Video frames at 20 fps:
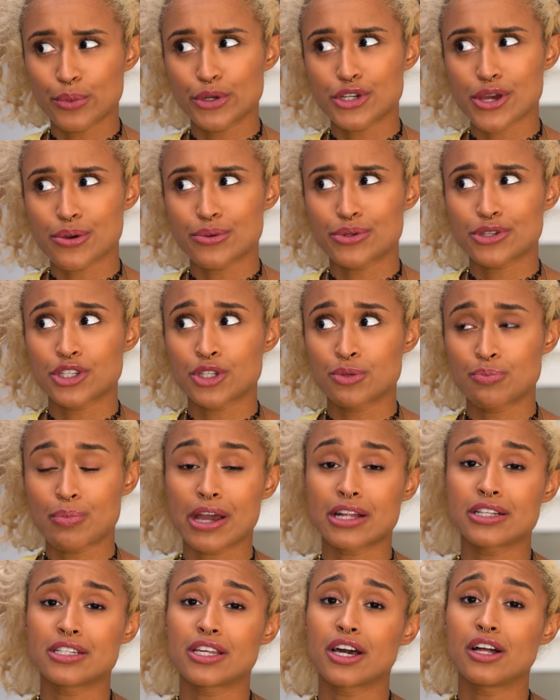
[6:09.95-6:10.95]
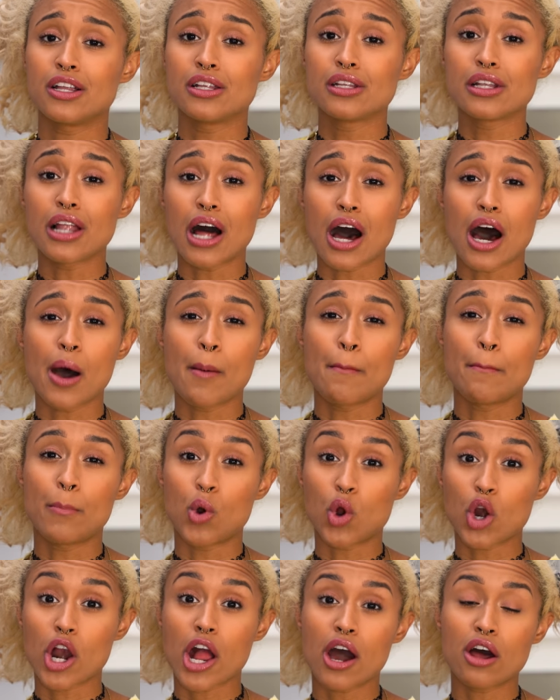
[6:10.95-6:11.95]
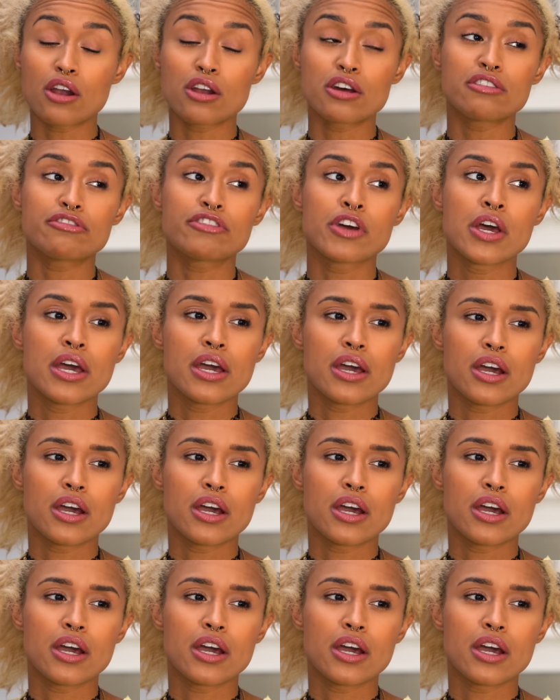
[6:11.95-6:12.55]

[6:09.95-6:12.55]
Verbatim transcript: which I was expecting a lot more out of,